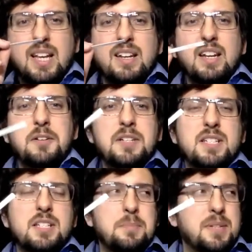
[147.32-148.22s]
and there
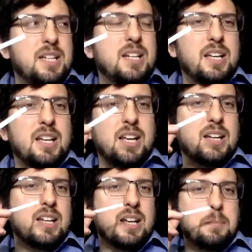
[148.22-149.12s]
is some ilang
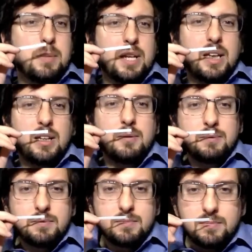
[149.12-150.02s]
ilang that I'm picking
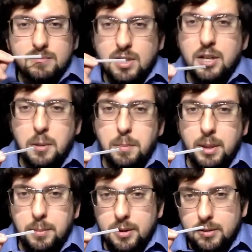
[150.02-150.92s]
on the
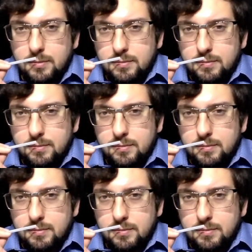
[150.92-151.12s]
paper.